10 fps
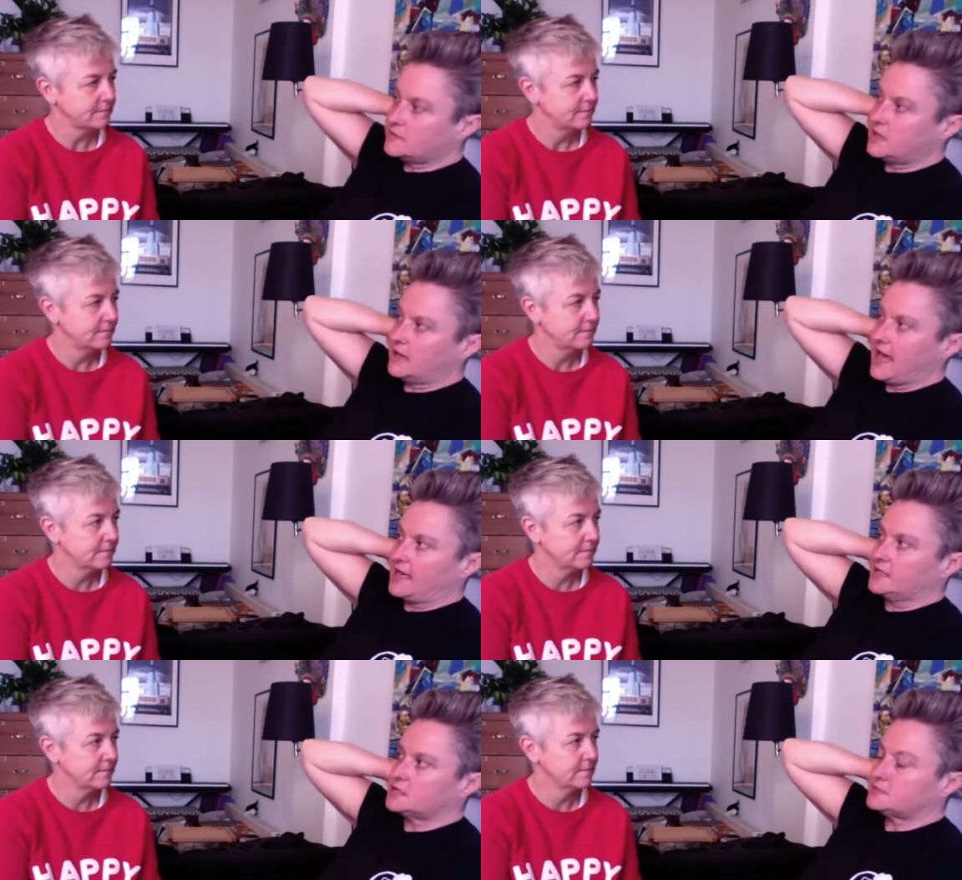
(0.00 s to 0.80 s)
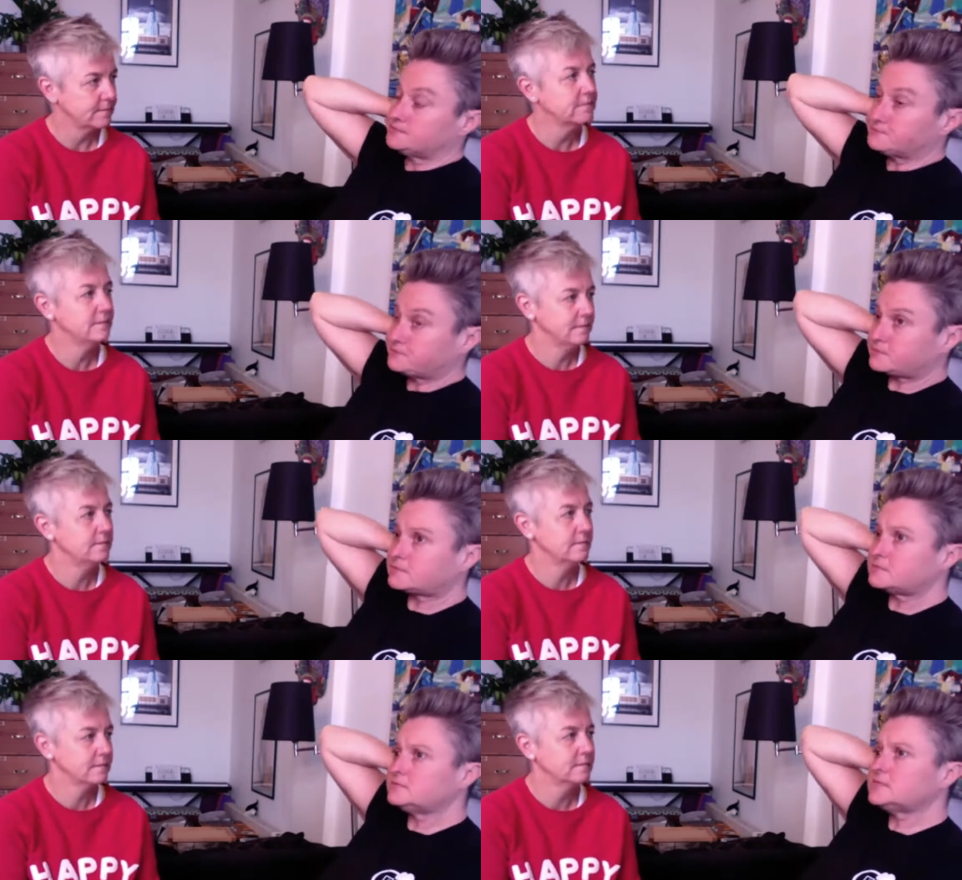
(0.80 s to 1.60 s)
Speaker 1: from a young age, mm.
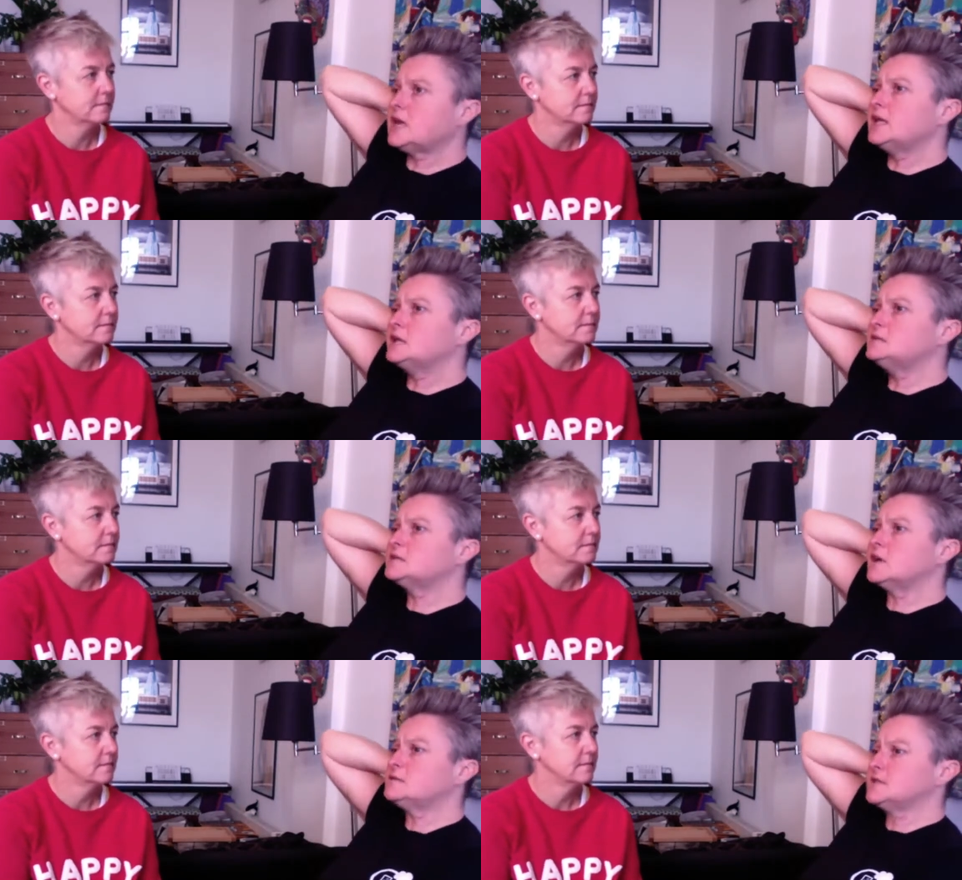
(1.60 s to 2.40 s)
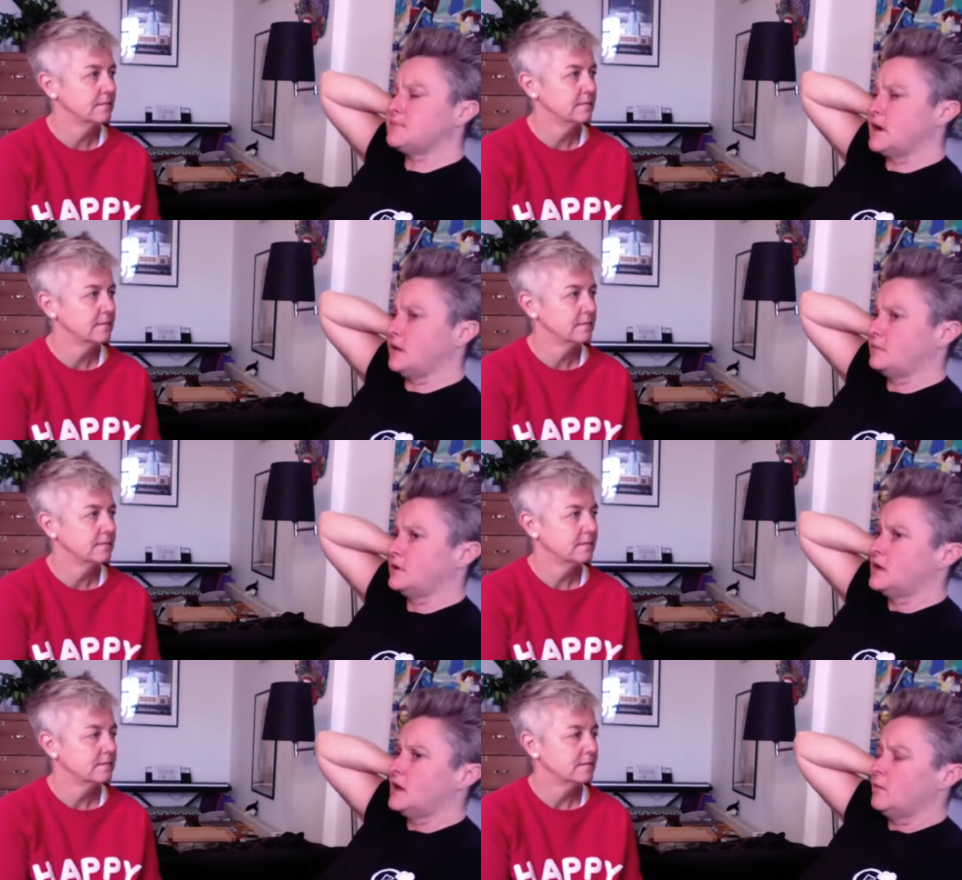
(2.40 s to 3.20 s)
and I used to go to the pub
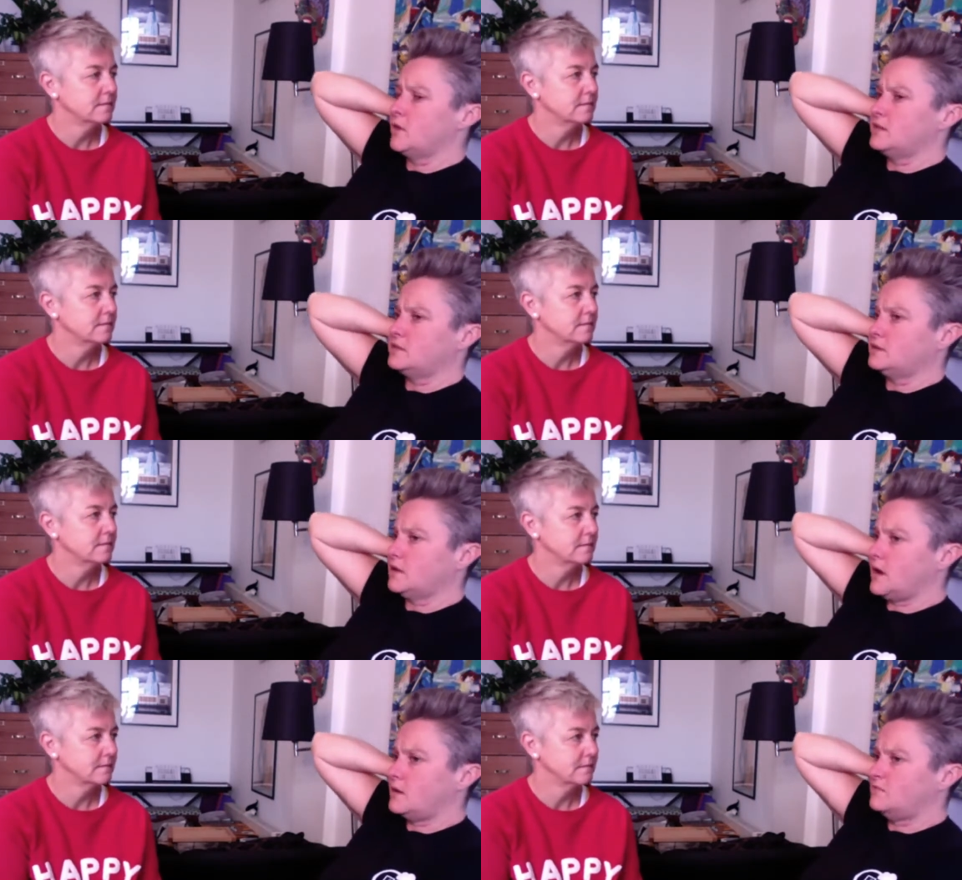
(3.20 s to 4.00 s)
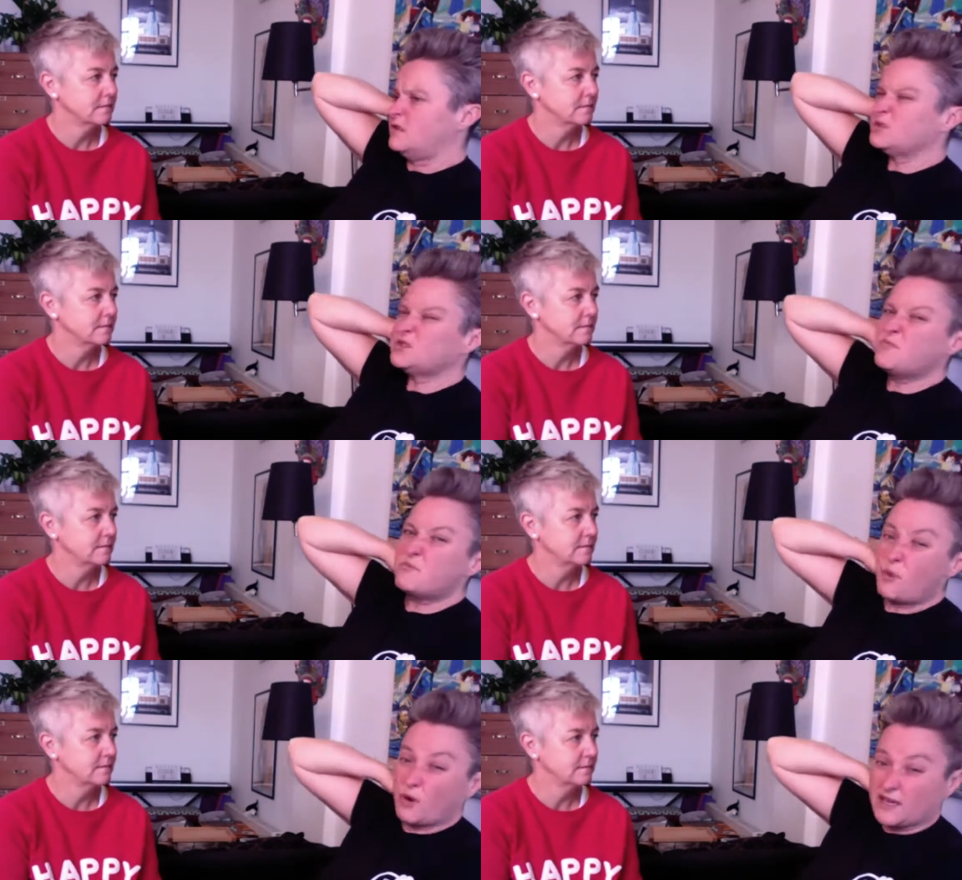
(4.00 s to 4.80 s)
with um, lots of
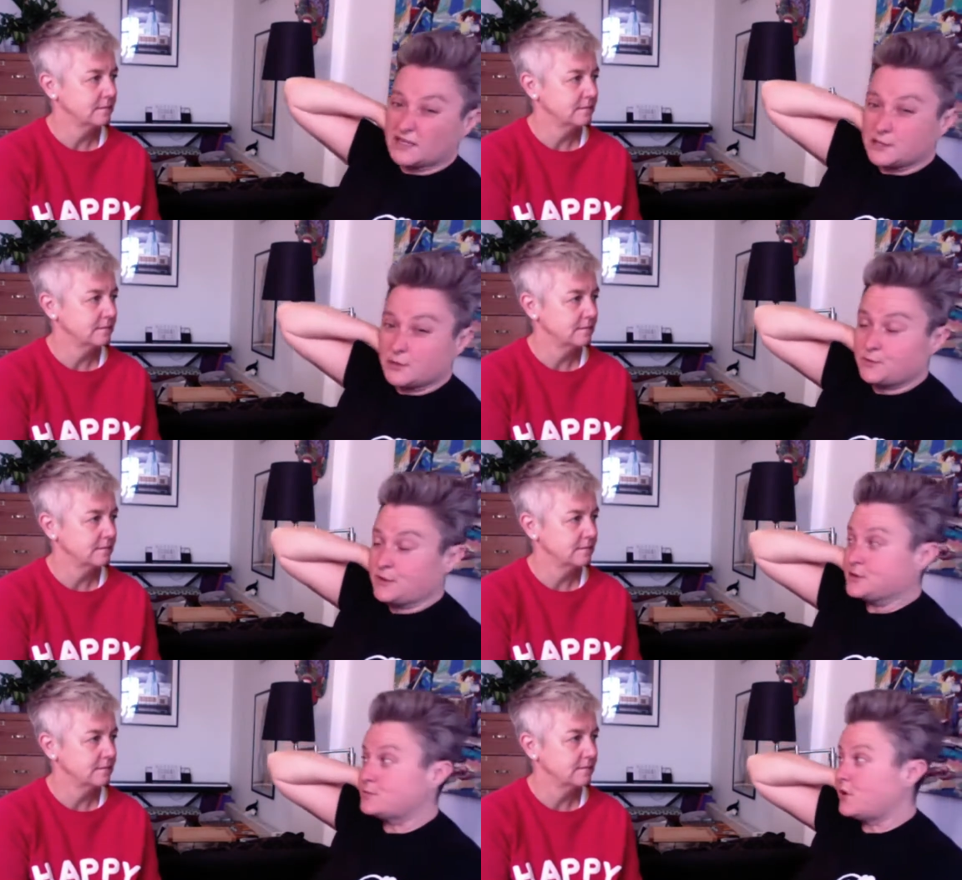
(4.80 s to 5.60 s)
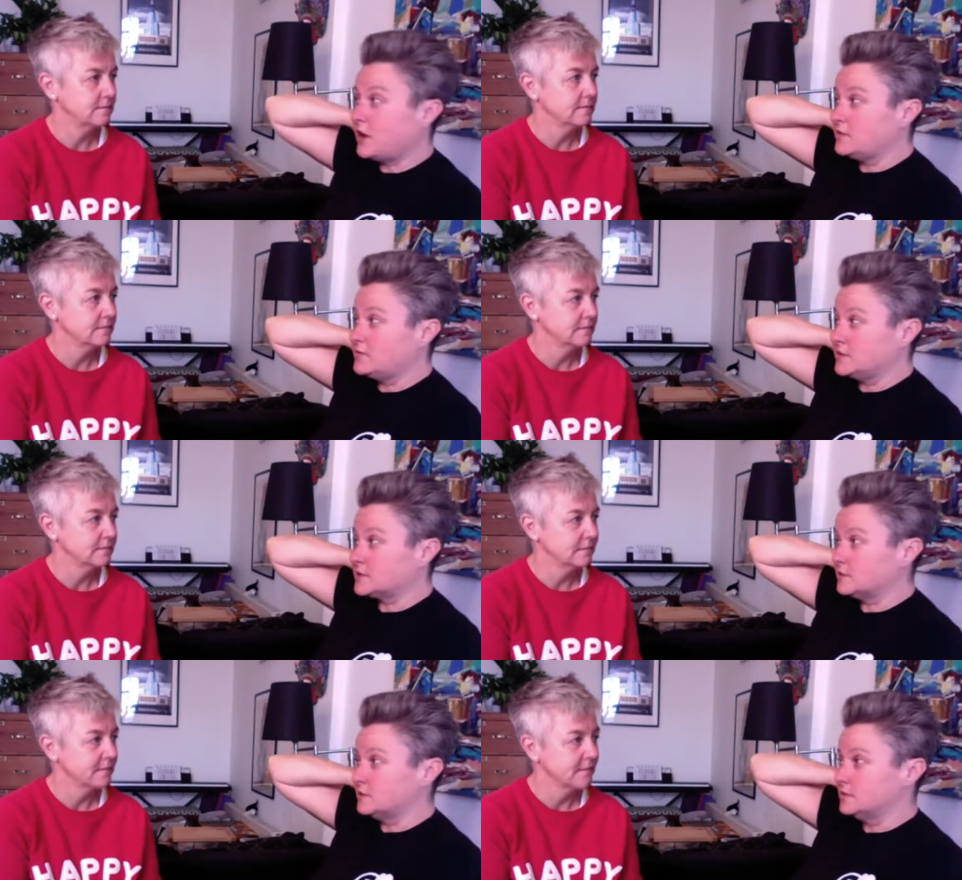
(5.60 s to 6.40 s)
boys who'd been to private
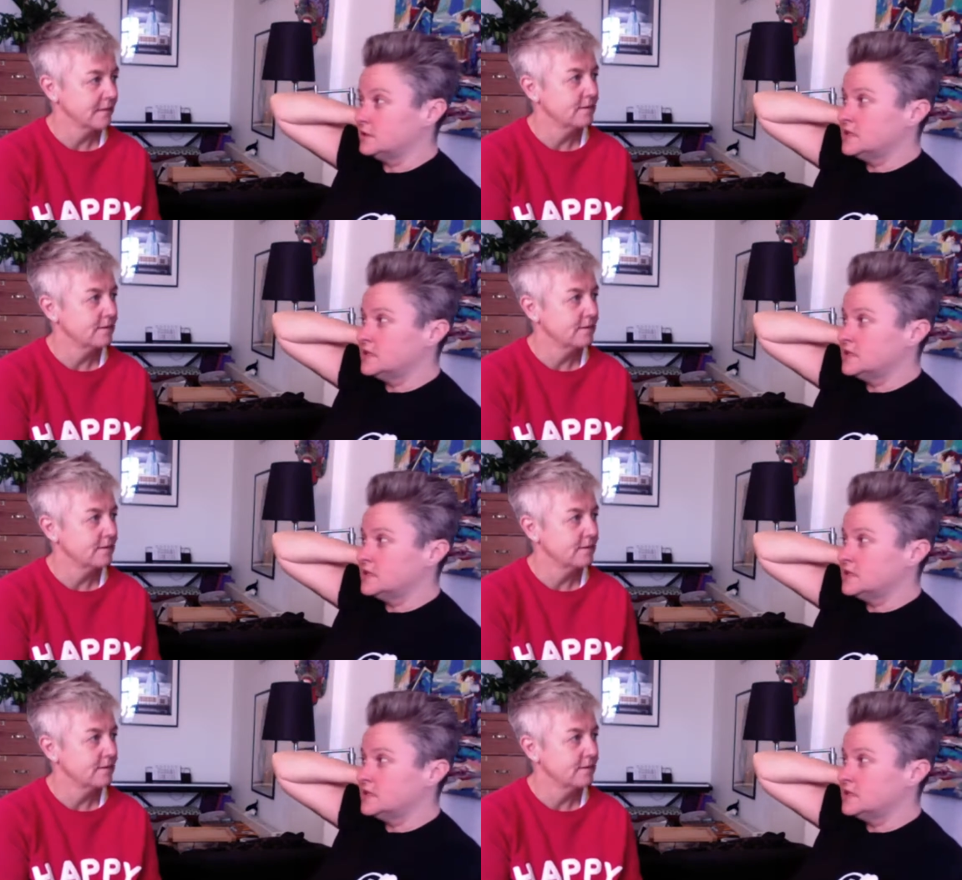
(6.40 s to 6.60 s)
school,